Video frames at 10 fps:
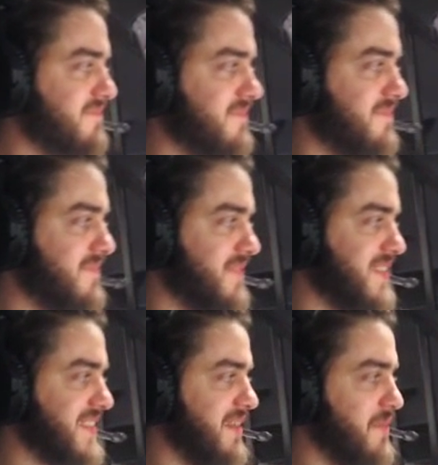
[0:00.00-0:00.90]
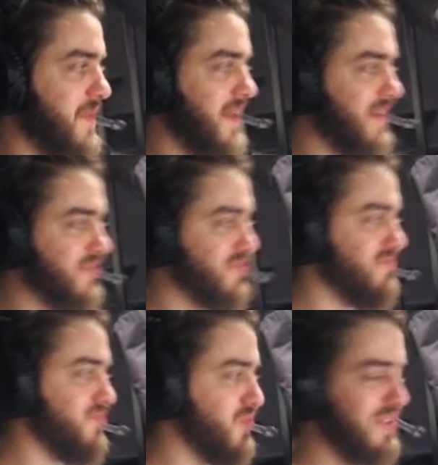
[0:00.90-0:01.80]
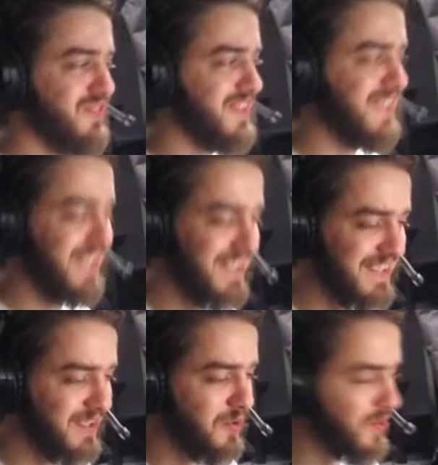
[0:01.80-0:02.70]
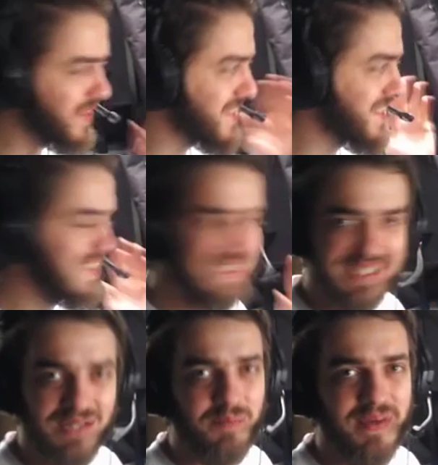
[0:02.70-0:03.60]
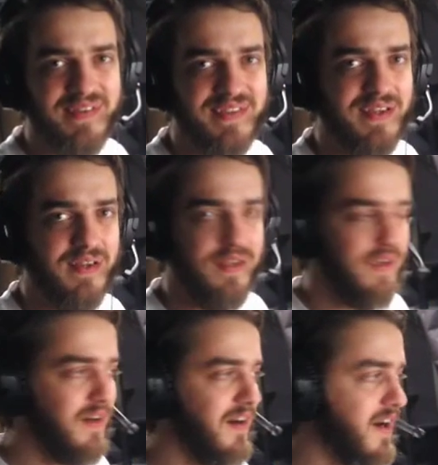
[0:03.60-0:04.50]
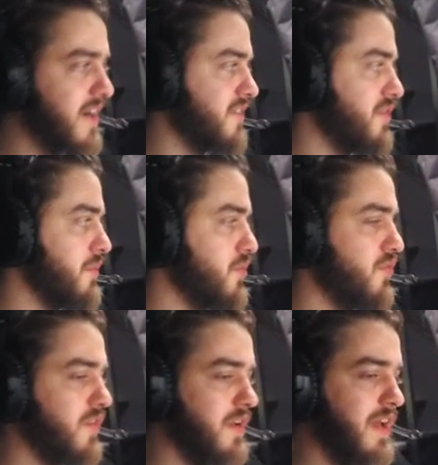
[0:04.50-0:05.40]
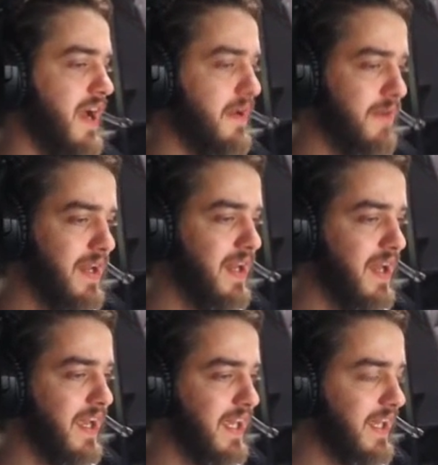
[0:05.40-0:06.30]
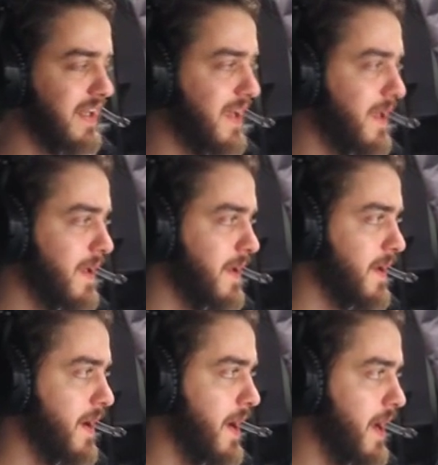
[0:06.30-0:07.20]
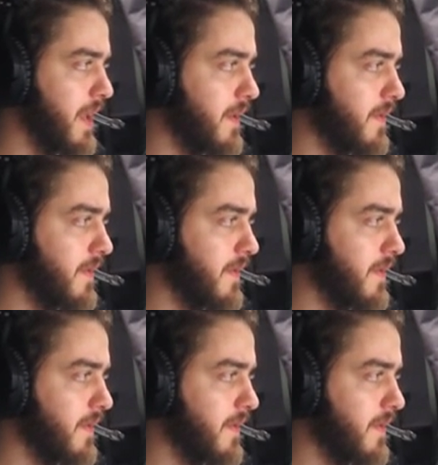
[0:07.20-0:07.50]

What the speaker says: something too interesting, so this is still basically a hard removal. I really like it, and